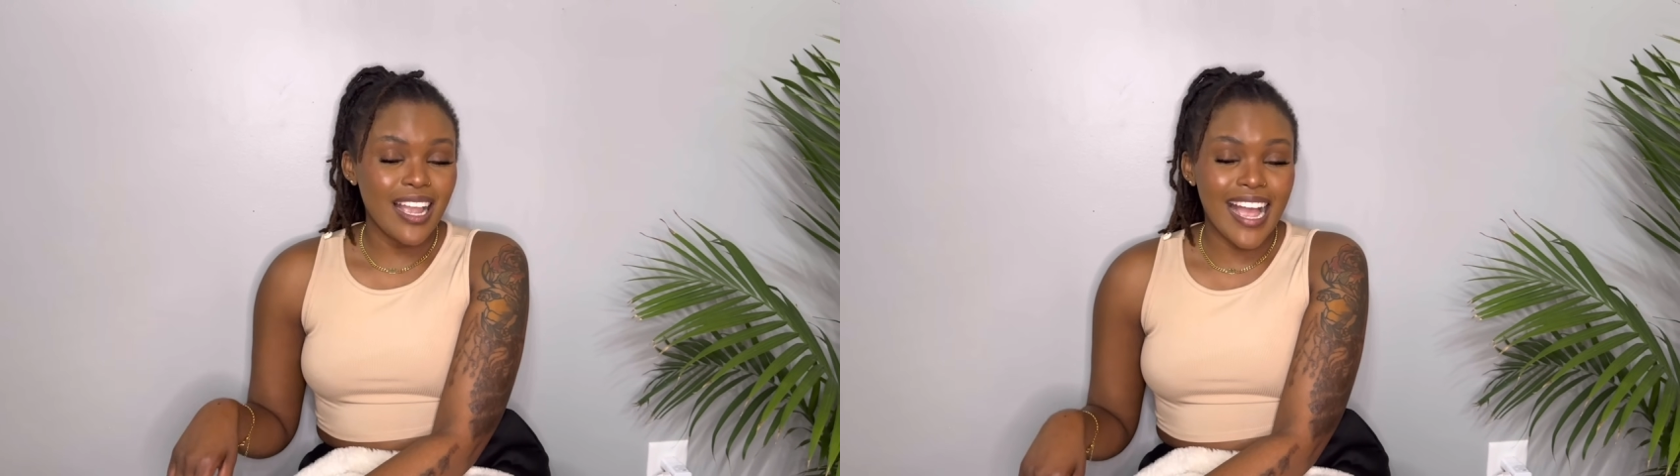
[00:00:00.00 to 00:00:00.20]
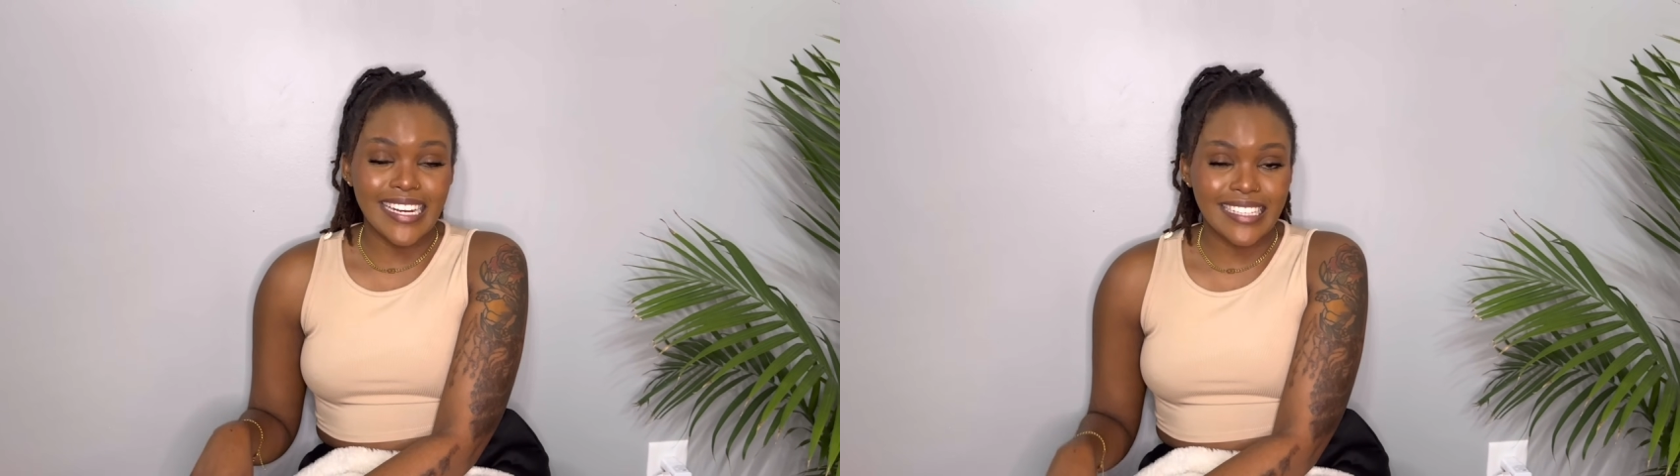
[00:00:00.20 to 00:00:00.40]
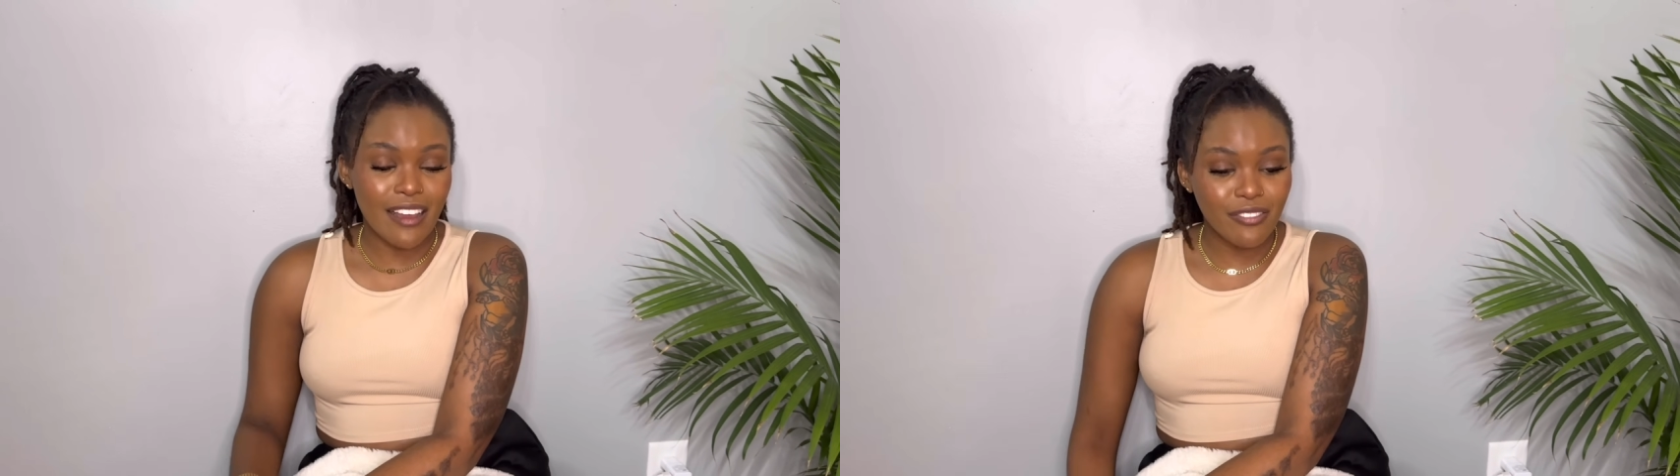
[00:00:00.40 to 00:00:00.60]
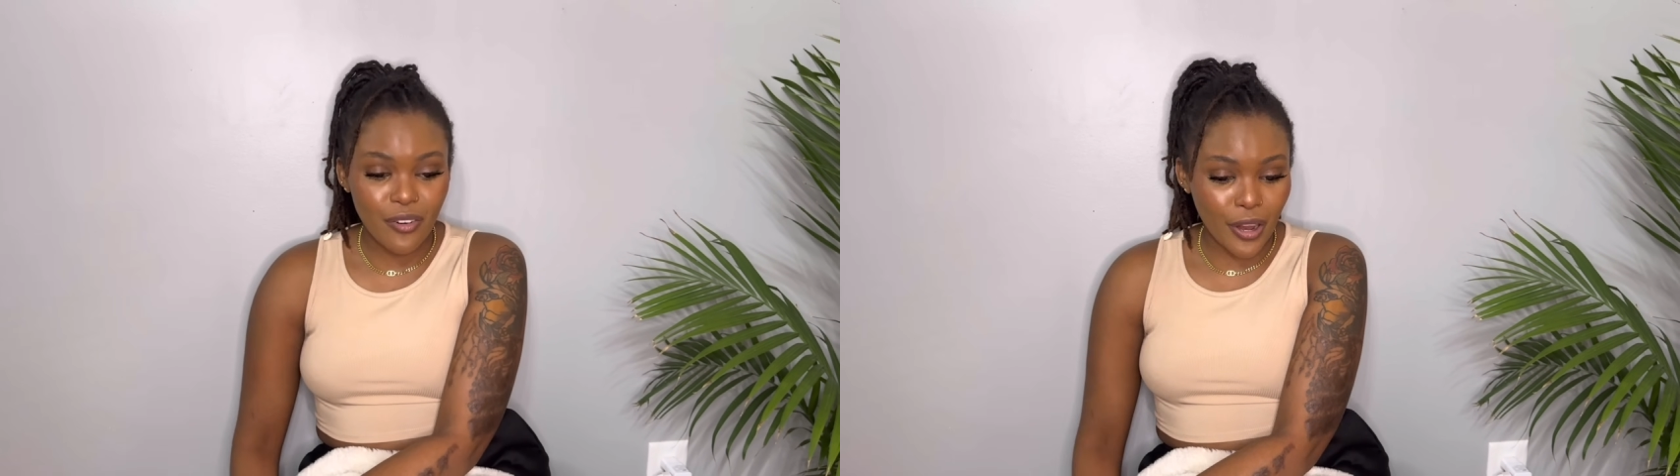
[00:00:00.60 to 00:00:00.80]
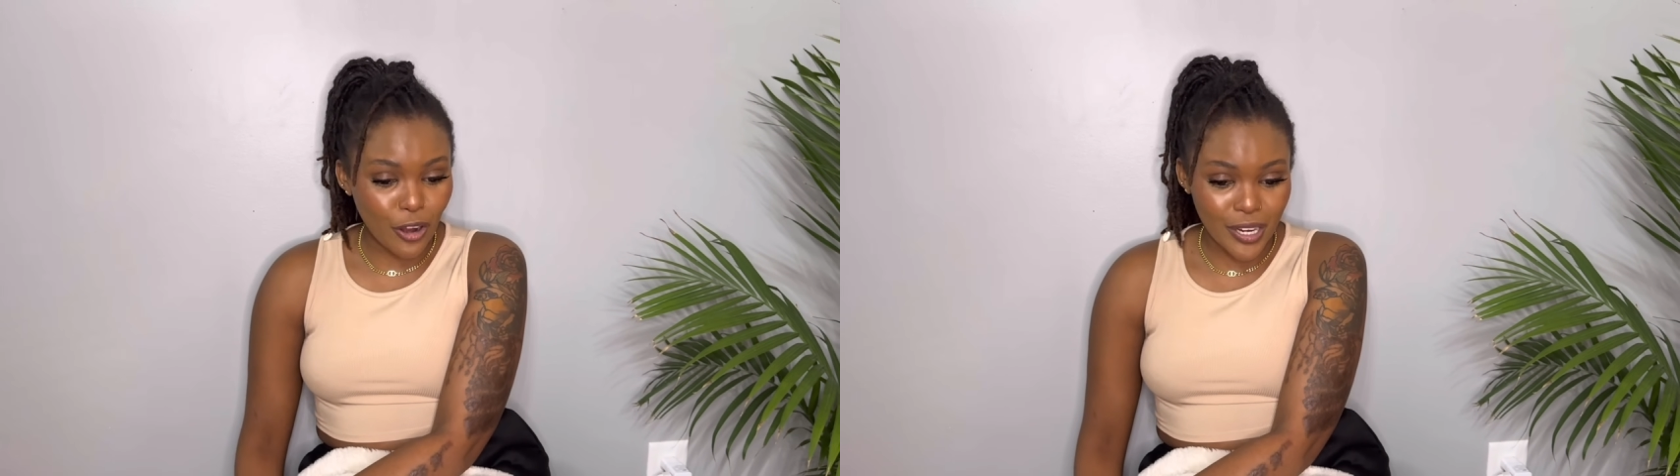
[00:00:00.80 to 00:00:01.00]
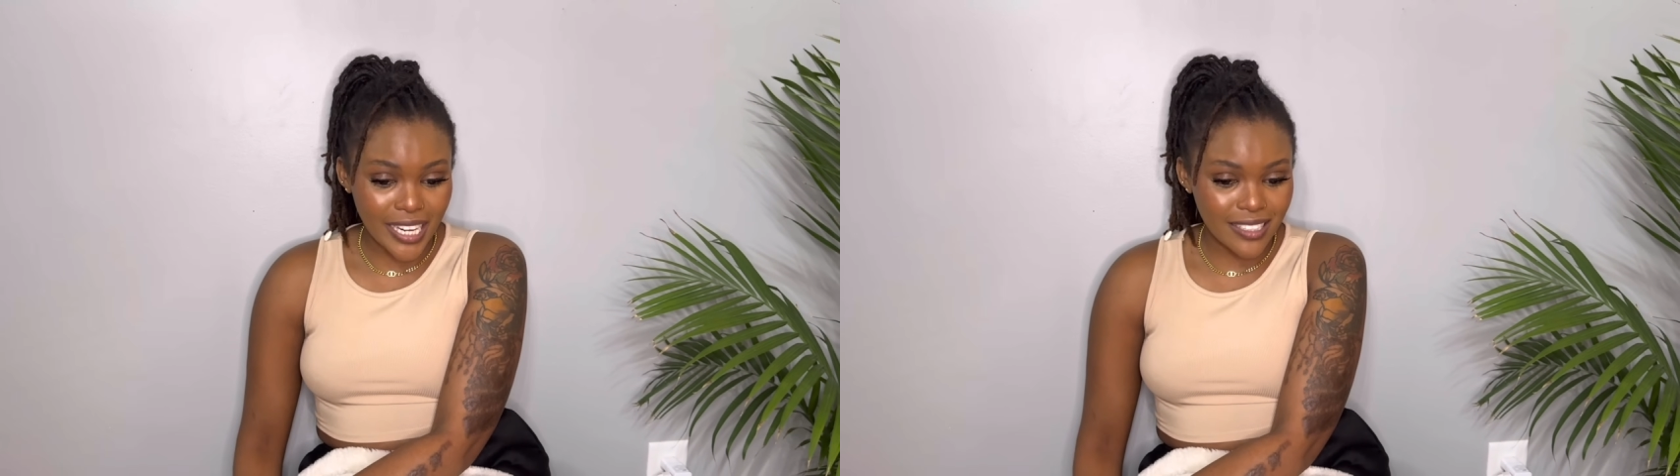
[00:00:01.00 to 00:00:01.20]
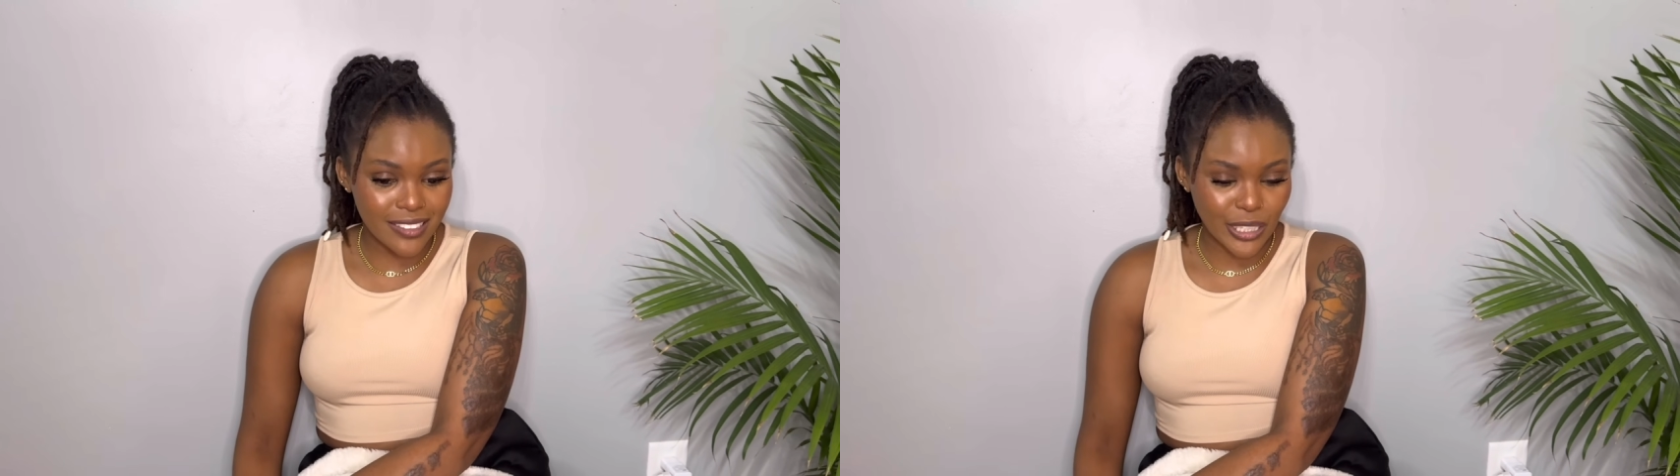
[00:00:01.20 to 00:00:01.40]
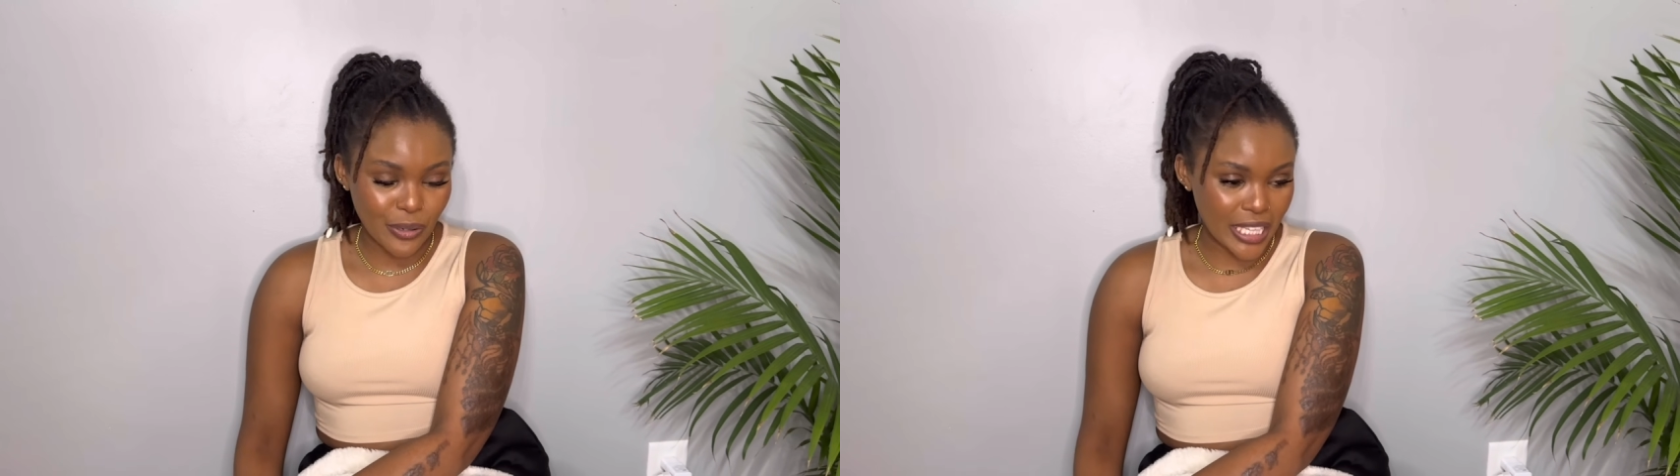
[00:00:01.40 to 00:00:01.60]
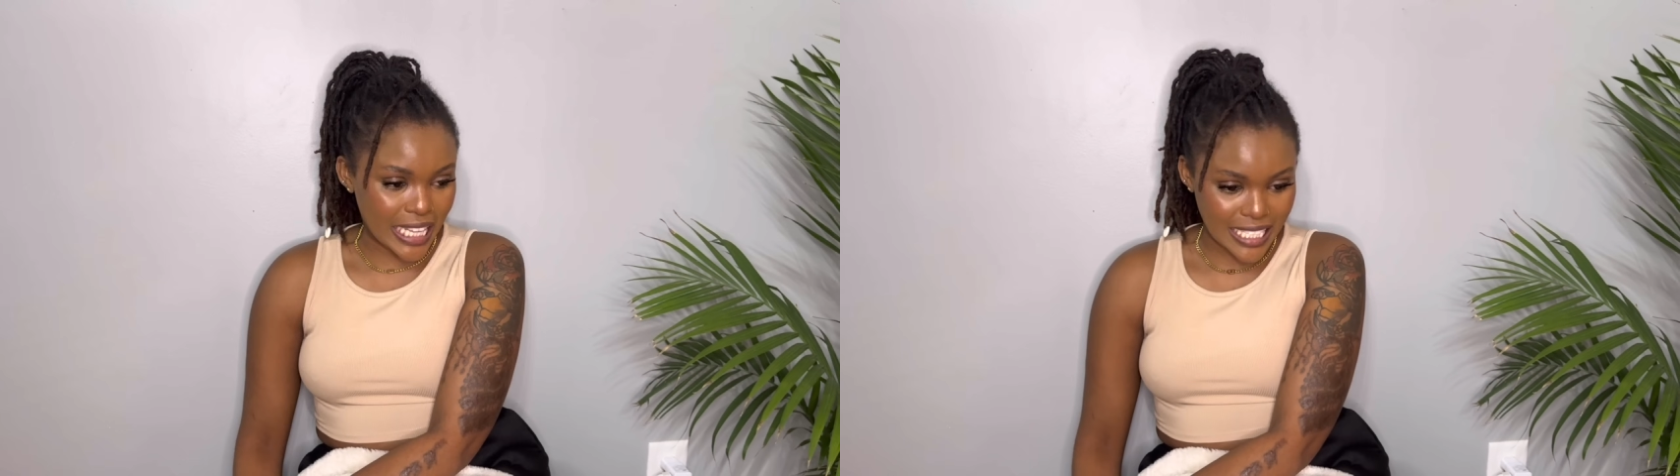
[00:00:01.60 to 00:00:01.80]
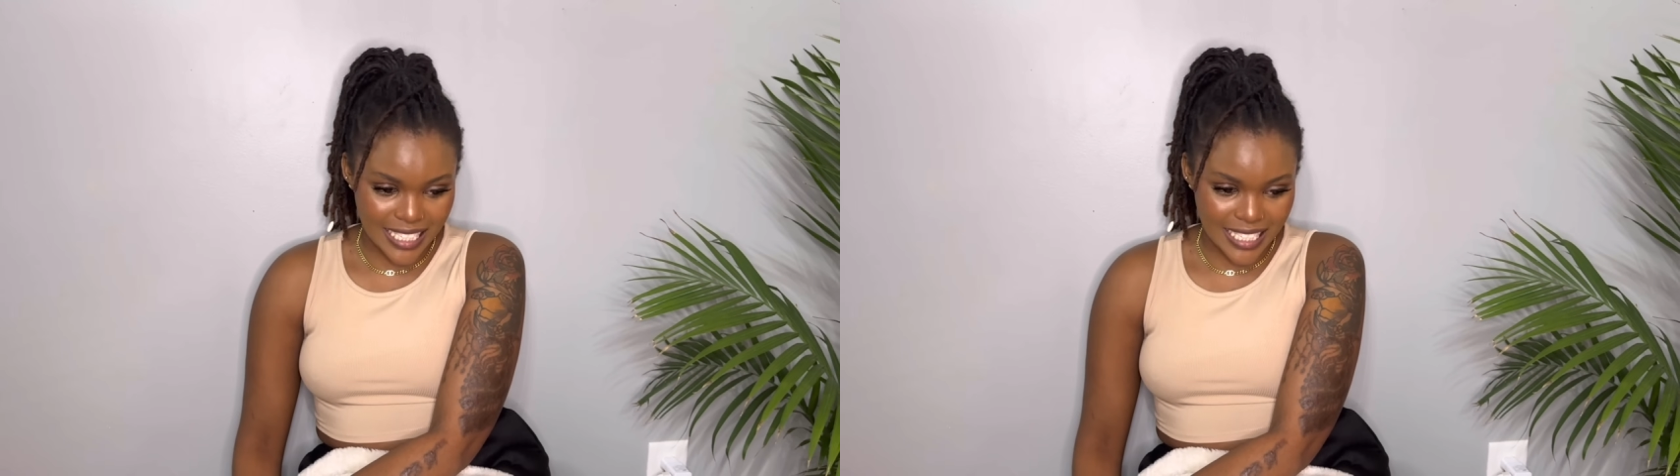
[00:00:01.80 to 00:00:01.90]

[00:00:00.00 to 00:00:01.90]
I never recorded during that